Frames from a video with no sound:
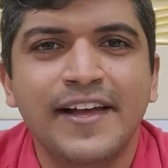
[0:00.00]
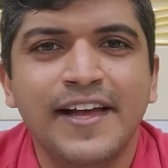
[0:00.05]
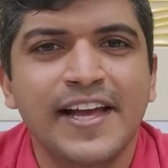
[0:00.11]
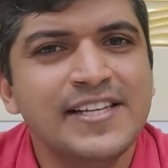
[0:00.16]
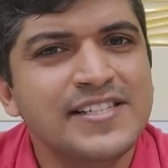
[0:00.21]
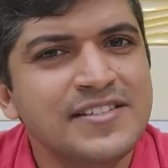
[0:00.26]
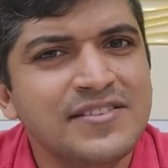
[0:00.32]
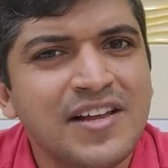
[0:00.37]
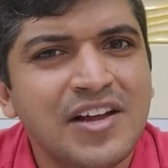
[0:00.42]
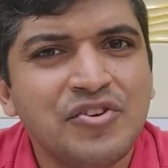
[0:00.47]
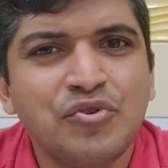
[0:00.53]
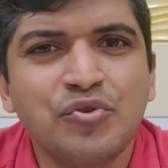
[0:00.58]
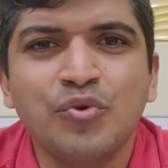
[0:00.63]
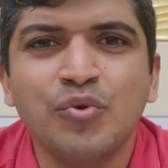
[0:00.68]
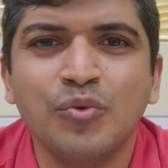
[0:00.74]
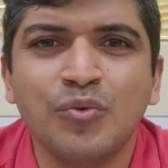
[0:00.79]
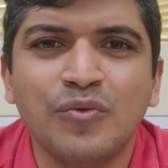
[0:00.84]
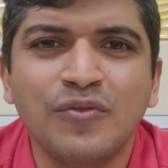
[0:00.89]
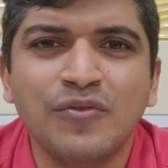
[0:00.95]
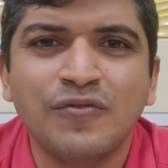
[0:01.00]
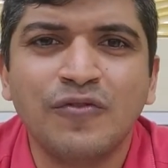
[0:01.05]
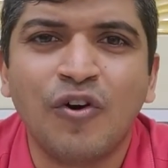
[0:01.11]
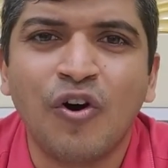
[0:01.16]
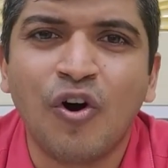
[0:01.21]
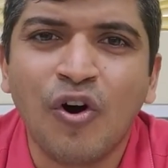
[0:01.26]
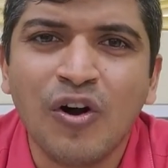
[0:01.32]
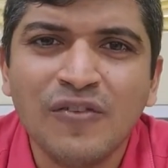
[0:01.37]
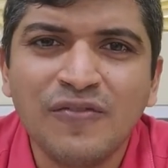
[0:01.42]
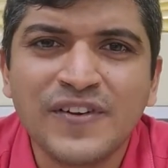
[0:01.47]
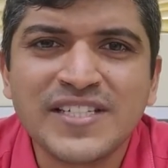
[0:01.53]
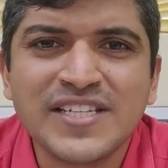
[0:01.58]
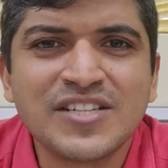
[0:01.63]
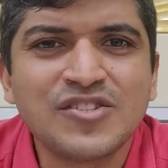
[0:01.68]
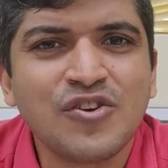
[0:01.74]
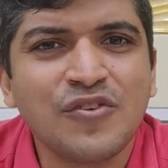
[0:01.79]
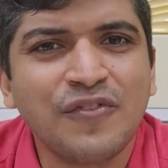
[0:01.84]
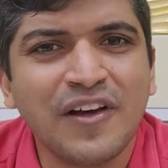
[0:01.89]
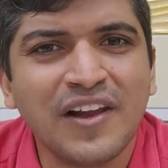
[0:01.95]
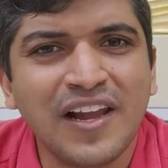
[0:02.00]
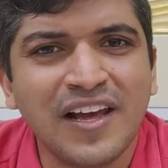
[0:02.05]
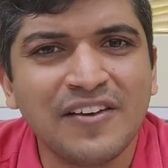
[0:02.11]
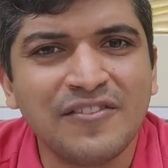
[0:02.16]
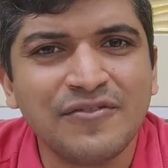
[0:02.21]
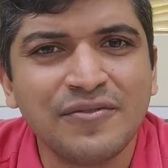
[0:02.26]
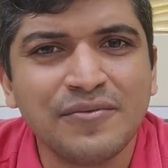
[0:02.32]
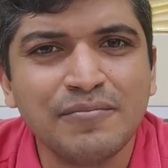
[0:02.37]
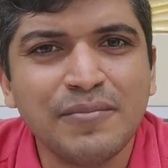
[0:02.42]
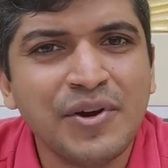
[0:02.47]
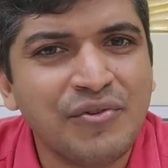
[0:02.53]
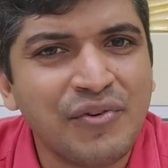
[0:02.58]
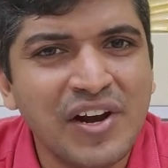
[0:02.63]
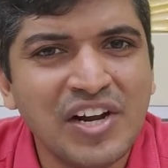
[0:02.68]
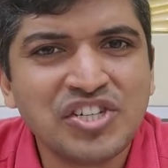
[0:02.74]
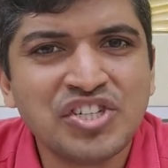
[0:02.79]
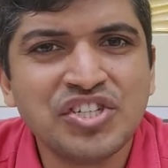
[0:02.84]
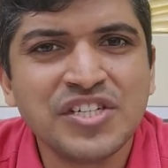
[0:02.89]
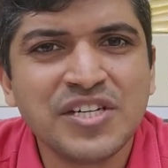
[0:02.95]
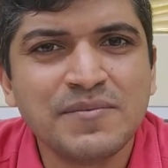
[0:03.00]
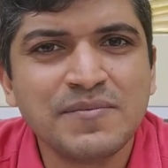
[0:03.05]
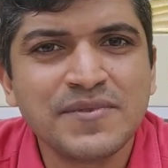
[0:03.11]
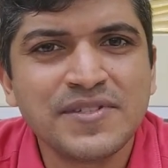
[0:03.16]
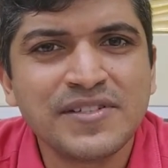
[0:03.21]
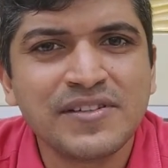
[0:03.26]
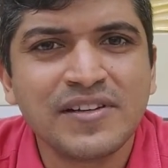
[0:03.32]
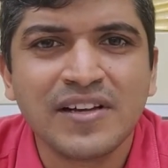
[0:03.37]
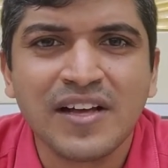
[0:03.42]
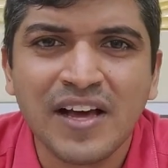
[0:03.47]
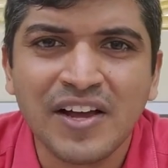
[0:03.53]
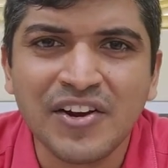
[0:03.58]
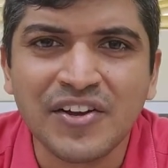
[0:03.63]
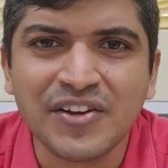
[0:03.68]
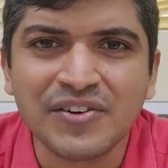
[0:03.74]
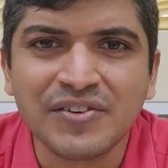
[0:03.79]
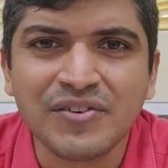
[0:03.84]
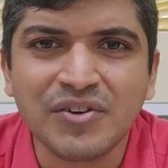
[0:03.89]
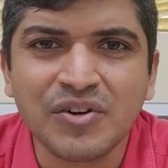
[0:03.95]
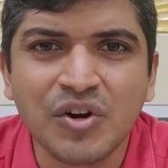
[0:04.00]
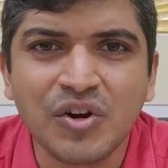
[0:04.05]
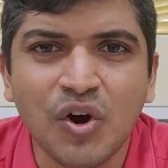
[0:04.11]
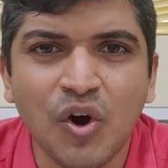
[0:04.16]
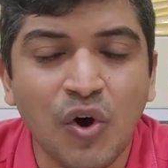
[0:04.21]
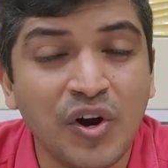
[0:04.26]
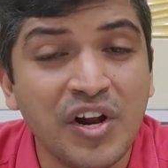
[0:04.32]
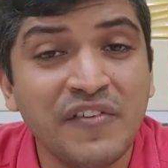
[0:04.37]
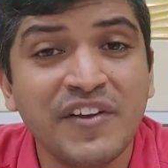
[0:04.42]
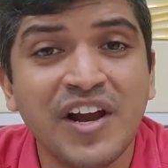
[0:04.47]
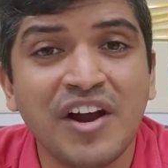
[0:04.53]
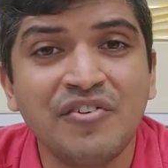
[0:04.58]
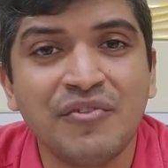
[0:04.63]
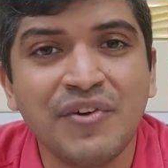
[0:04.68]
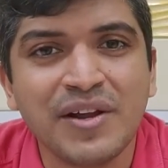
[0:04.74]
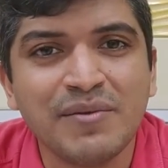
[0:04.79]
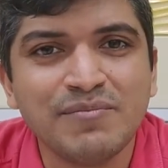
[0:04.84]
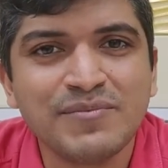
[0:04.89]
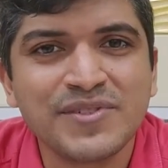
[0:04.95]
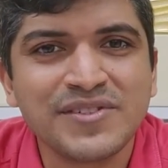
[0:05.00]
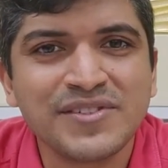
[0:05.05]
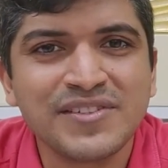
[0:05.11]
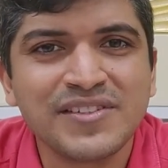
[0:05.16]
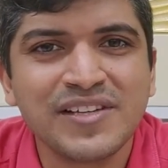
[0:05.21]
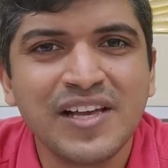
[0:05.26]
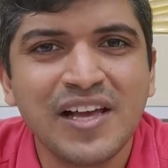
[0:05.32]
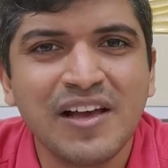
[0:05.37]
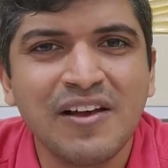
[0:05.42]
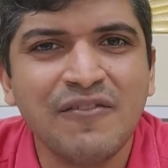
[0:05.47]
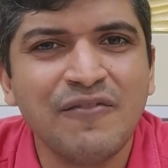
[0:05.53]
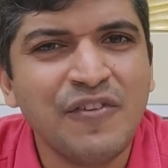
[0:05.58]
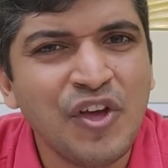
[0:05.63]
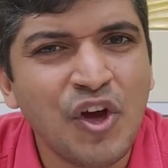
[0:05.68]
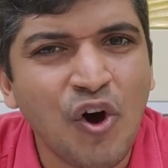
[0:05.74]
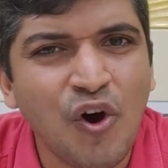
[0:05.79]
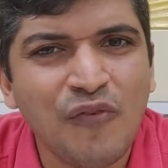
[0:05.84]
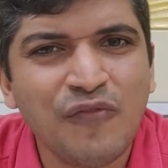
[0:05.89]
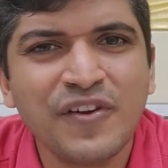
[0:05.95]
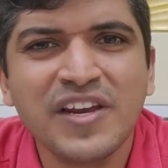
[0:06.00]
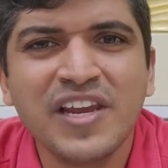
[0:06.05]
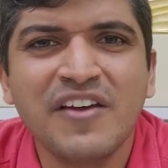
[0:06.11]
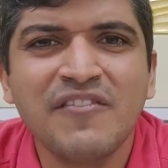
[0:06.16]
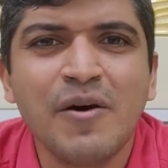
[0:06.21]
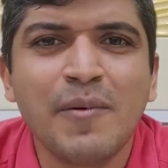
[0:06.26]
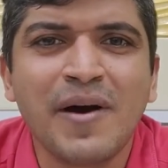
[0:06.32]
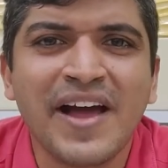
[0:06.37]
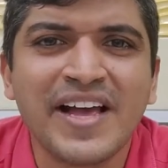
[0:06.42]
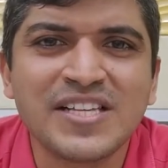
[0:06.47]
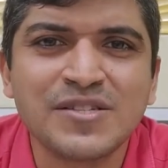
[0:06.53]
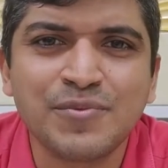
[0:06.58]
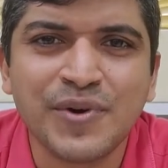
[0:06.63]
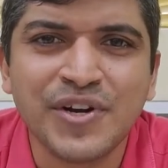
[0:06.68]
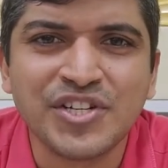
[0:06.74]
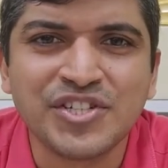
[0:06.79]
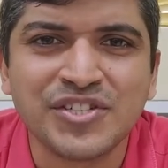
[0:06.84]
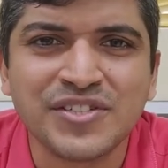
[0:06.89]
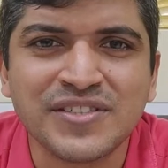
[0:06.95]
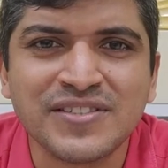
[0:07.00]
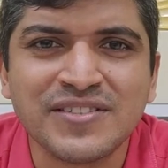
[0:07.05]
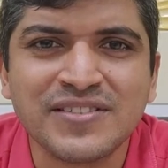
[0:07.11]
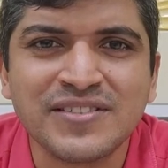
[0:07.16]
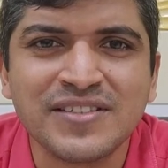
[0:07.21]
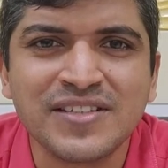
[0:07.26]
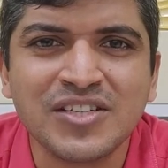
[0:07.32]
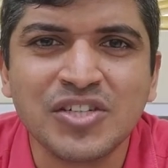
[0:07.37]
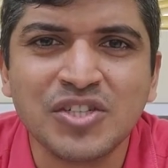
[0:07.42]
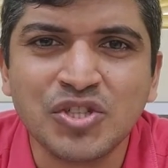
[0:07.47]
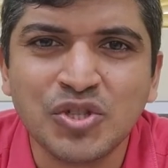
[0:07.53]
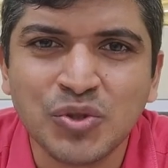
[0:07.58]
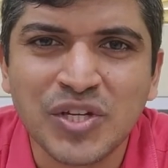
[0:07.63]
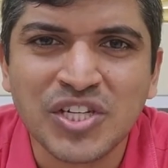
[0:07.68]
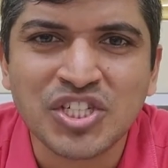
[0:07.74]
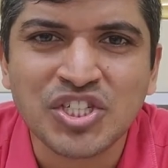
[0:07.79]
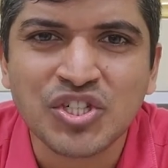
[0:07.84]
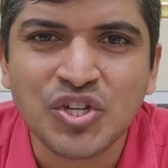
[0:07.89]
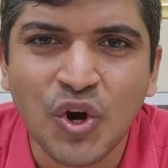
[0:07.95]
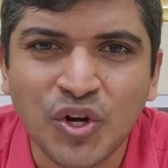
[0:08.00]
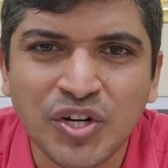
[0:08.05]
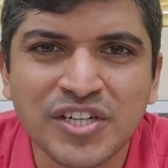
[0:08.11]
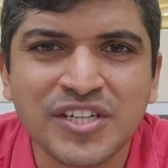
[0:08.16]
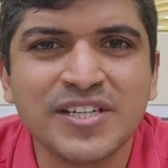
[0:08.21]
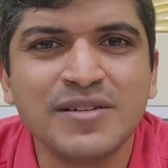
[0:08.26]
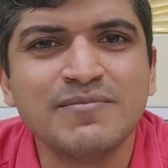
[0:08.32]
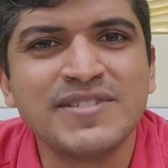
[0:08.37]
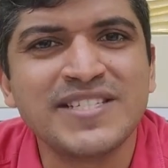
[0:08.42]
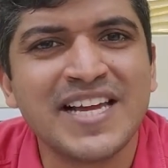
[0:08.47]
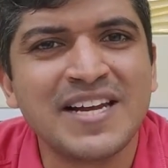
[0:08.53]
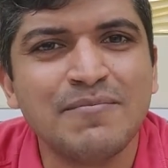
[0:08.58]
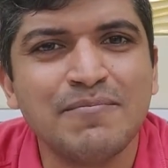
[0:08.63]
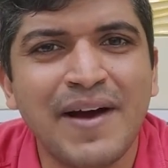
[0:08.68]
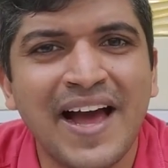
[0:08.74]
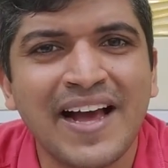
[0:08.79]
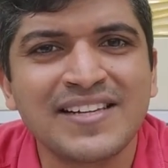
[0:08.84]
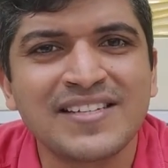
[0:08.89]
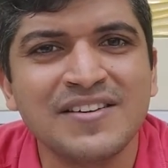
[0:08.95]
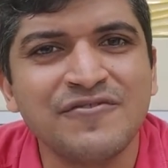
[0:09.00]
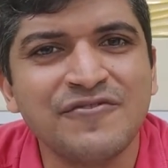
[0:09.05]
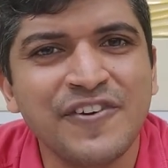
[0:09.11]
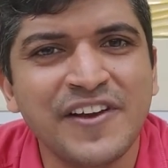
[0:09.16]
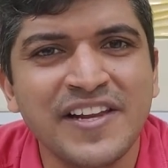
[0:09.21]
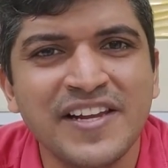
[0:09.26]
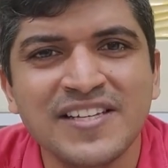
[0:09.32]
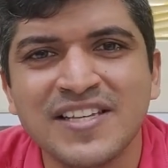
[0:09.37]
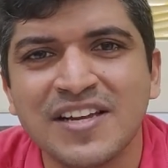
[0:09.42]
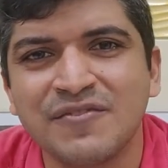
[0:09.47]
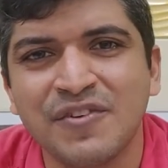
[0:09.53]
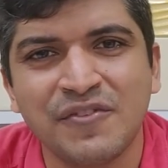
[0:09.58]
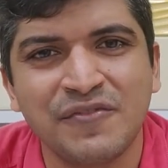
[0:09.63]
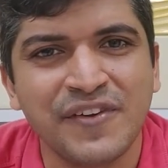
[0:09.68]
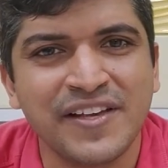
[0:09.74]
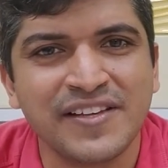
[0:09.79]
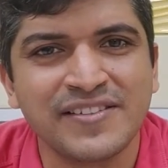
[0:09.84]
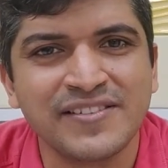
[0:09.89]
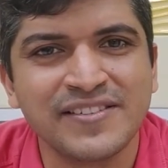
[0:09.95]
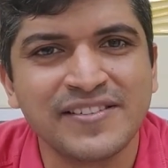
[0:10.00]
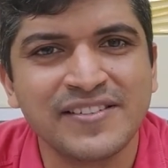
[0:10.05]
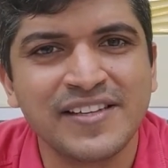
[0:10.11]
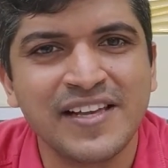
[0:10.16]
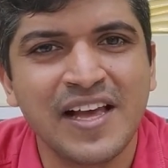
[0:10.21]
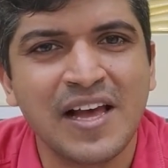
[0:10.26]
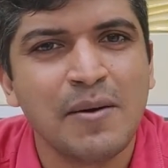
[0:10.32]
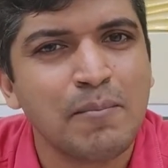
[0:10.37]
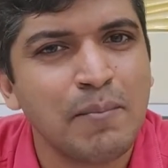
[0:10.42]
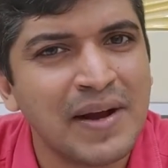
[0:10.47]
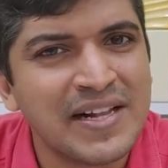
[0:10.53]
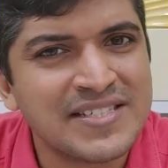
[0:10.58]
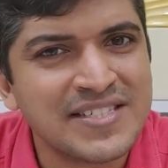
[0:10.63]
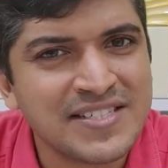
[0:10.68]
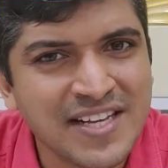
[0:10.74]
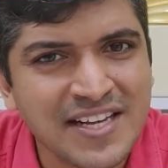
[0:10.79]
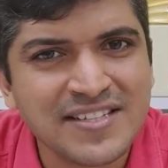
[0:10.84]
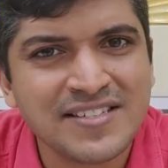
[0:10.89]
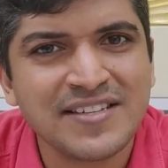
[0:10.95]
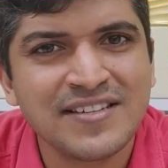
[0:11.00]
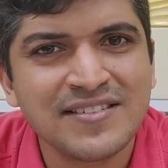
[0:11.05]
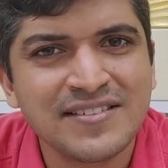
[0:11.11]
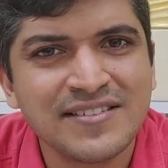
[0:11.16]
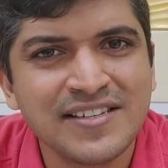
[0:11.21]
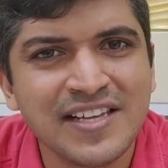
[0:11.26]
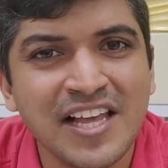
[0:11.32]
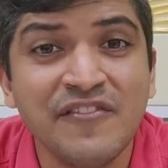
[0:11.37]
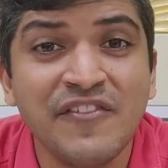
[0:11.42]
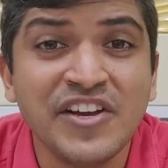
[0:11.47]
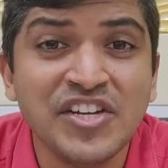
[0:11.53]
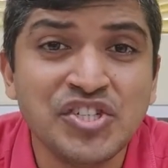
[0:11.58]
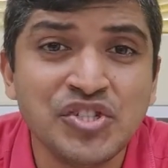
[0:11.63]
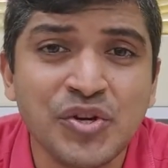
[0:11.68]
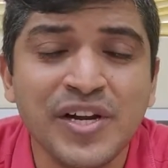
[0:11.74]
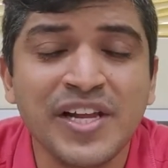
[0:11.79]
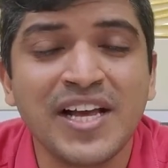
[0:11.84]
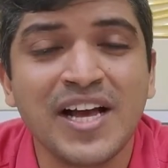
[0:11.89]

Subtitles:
Isn't that true for all facets of our life, be it relationships, career, or even our dreams? We often give up our aspirations to the short-term setbacks and failures that we face, while success eventually